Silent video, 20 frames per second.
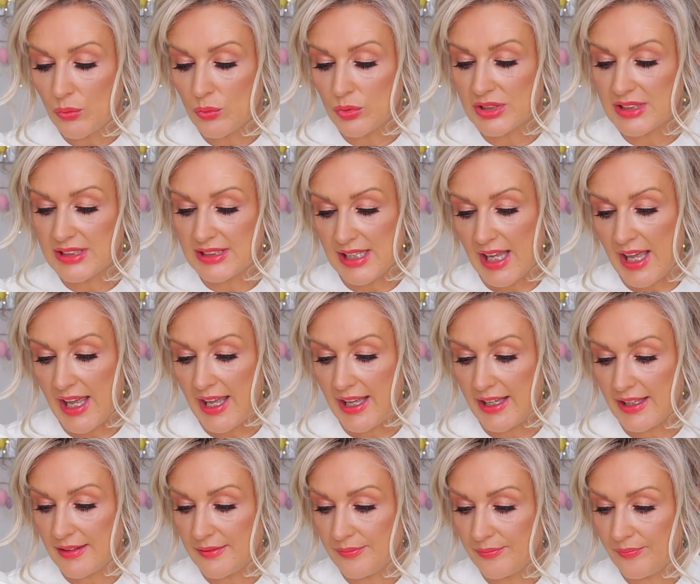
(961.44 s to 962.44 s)
would
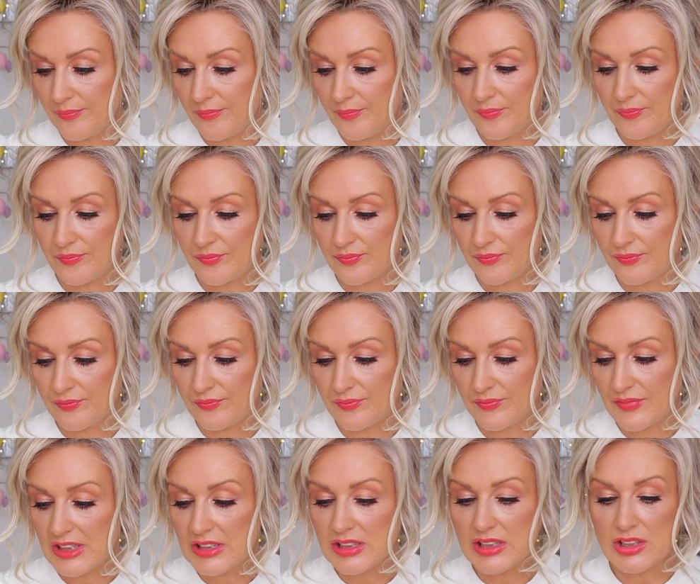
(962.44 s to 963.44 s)
say
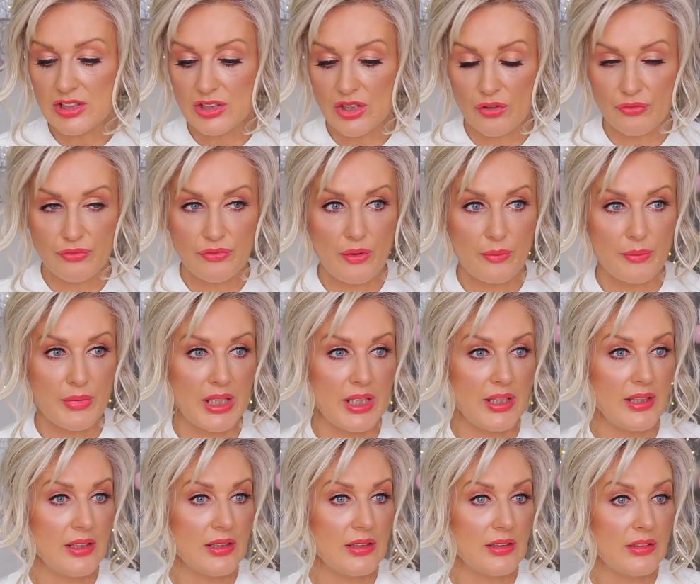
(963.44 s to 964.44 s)
this is not for
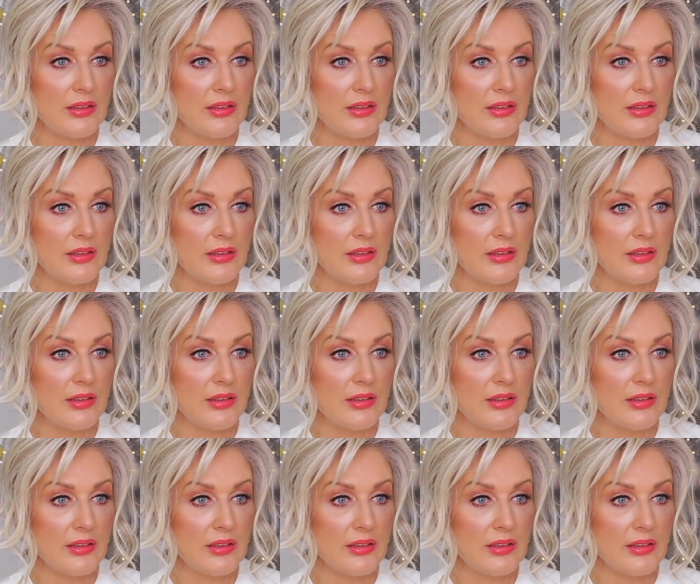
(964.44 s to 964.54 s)
me.